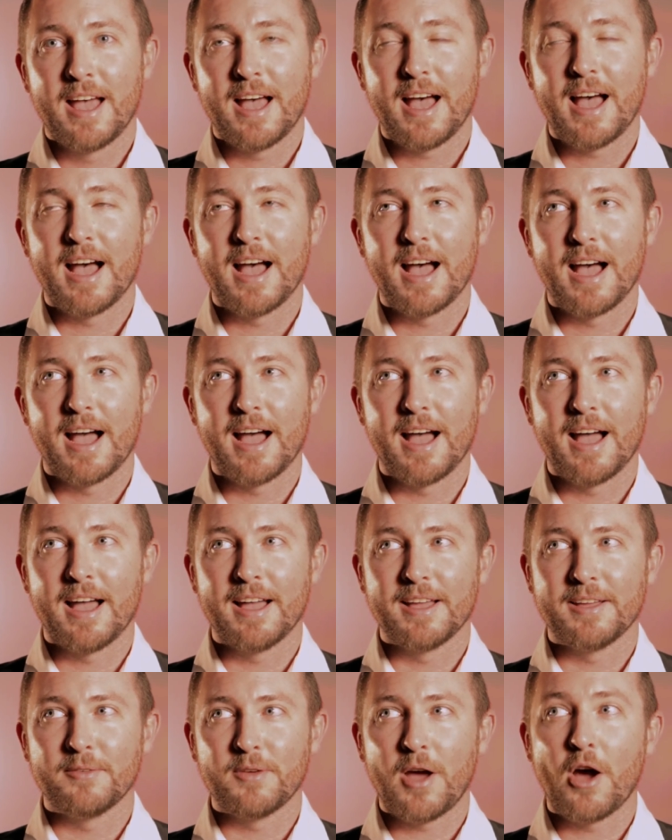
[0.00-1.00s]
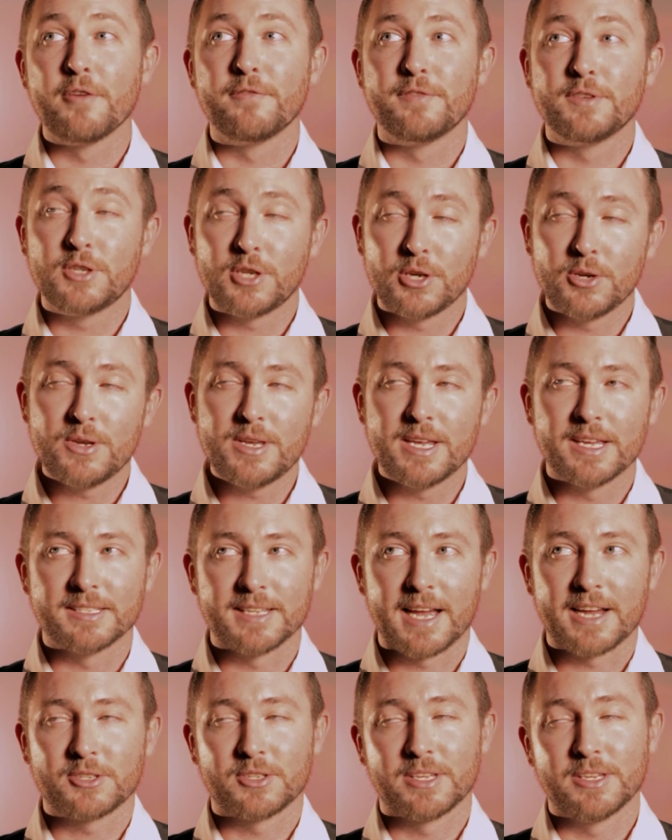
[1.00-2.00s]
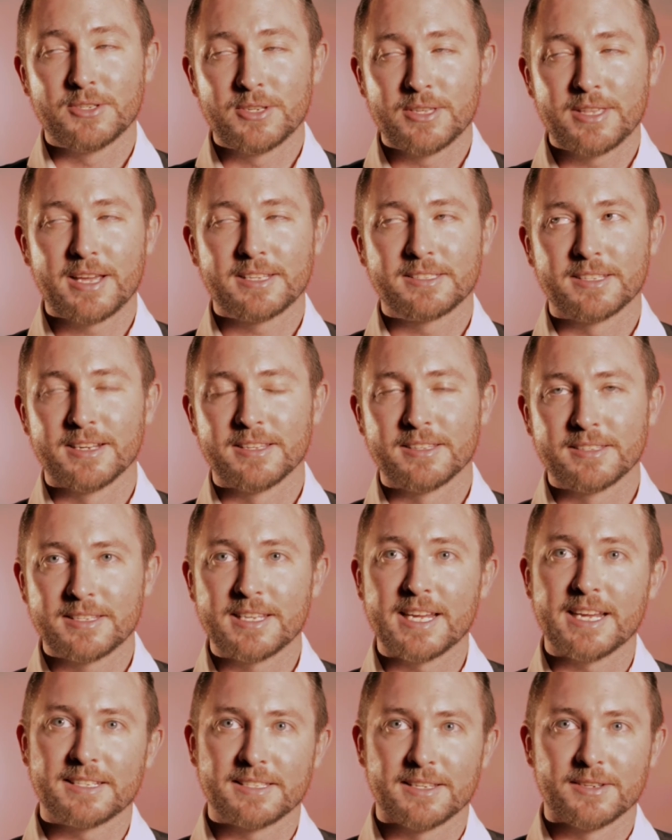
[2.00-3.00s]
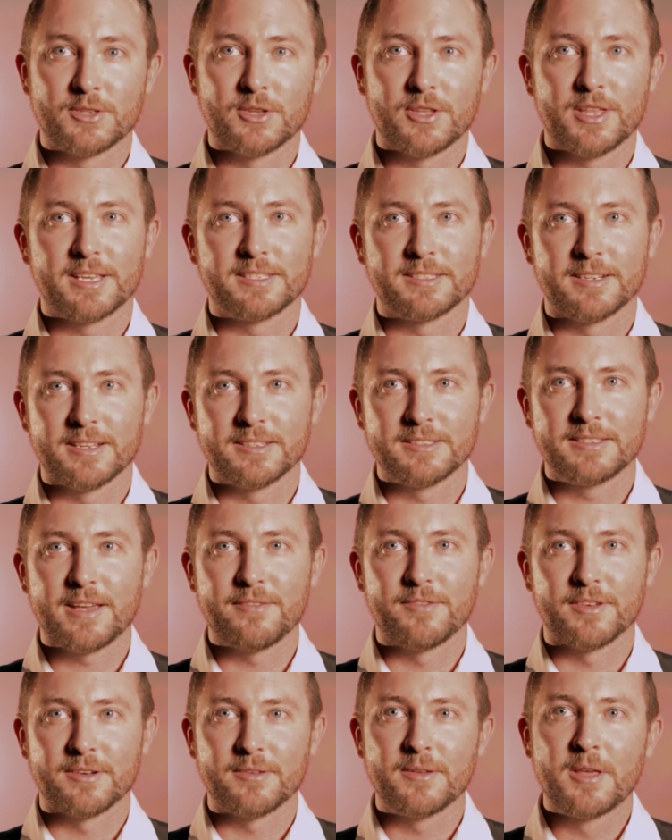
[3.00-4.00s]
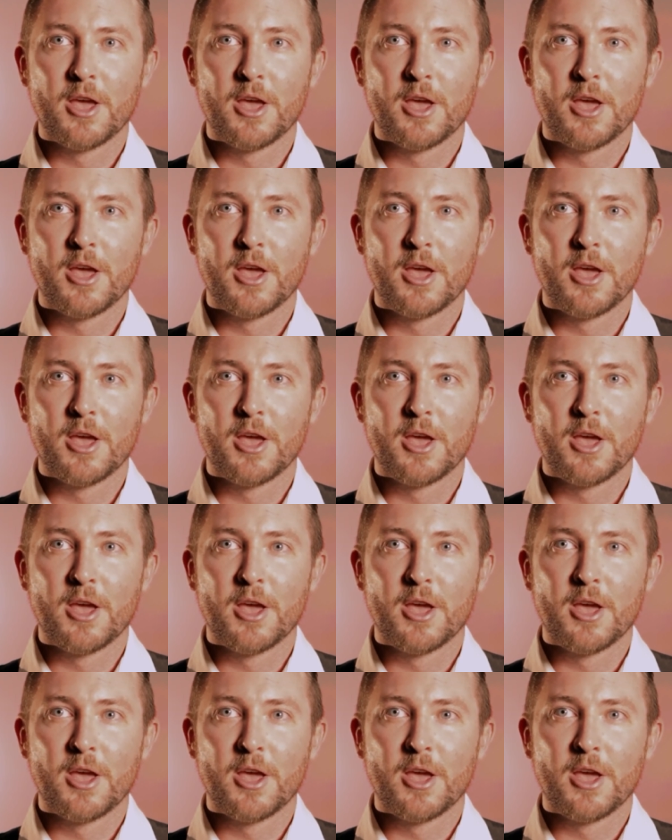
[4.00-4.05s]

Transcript: over 2 years actually, 2006 and 2007,